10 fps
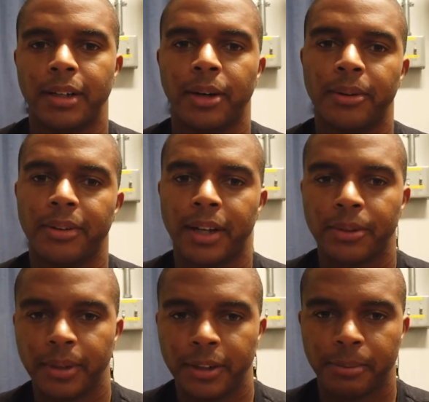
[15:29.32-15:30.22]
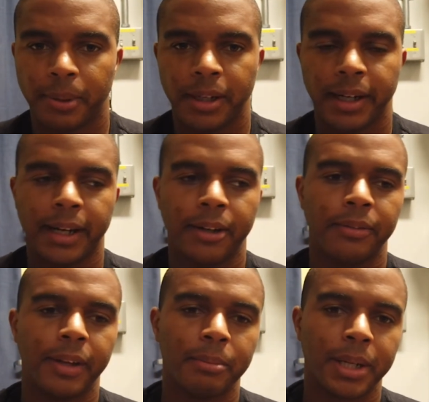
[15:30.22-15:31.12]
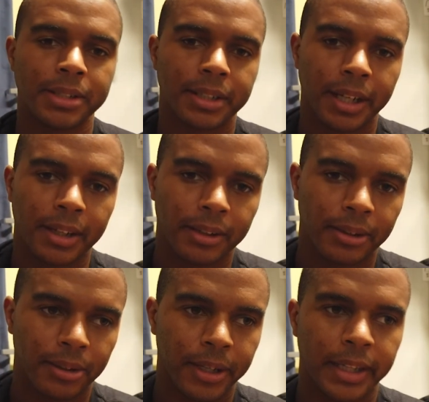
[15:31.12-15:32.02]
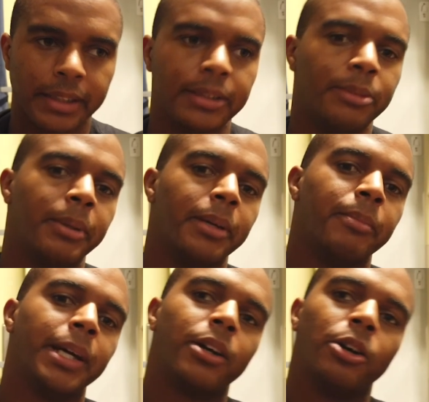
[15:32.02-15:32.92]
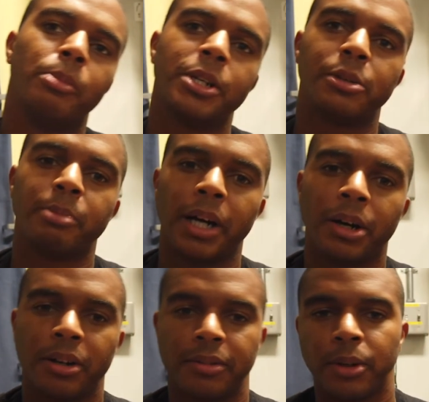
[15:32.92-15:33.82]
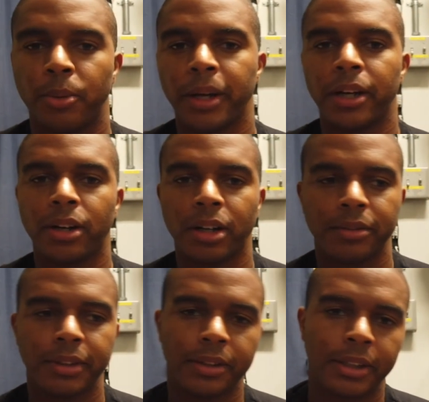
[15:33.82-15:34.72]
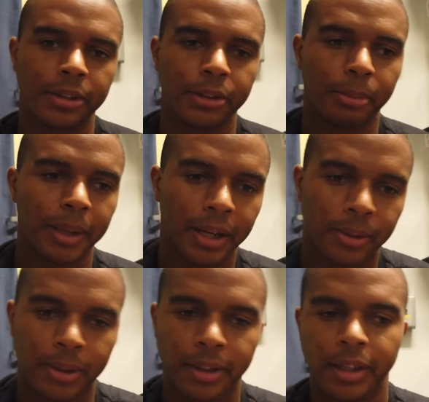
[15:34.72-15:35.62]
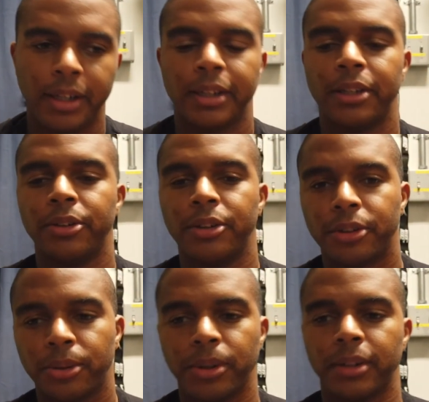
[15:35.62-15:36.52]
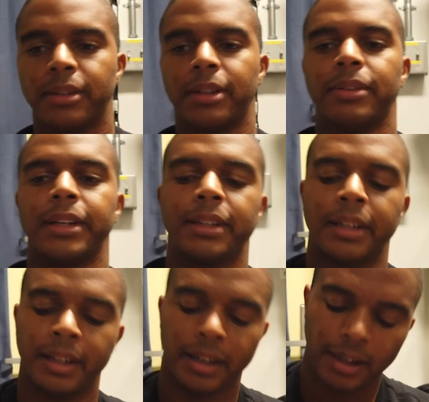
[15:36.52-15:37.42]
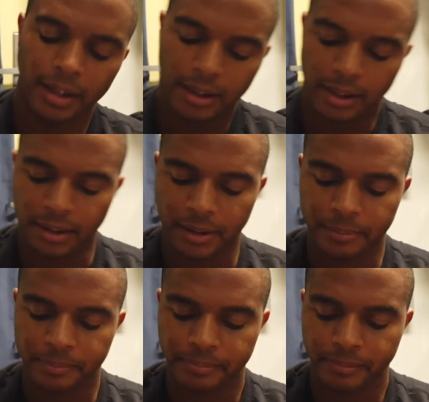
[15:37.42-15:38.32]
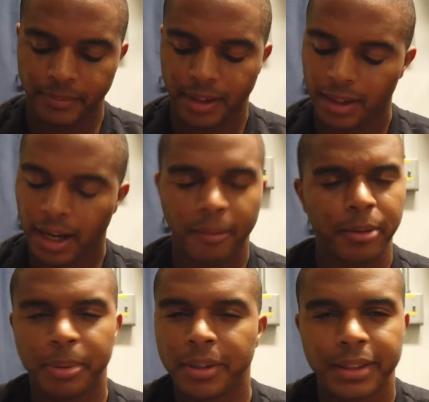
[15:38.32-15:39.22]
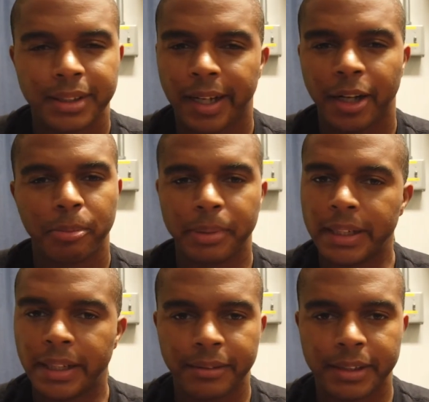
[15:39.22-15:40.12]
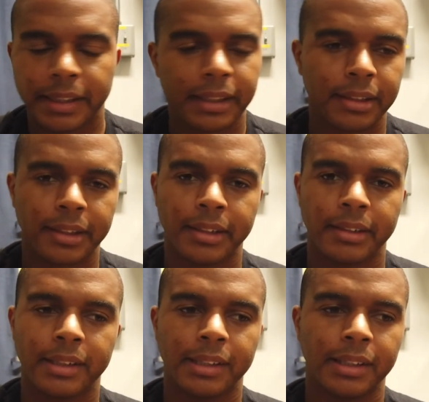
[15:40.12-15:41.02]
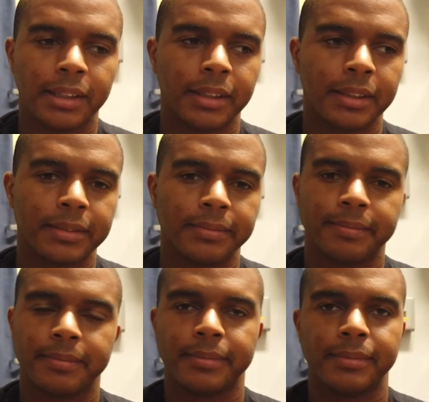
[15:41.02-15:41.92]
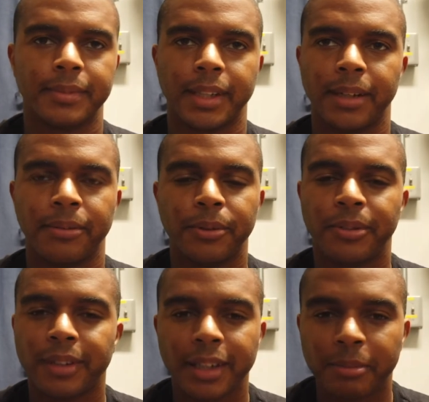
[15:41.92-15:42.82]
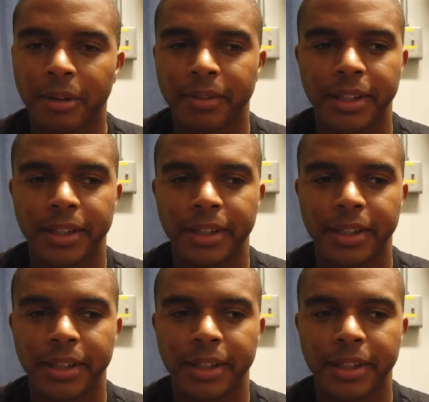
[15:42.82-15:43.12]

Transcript: coincides with this part, and how if they mesh together correct, they'll make a whole bunch of power. If they're way off, they'll kill your power, kill your torque, stuff like that. I'm going to put ARP everything in it. If you've seen my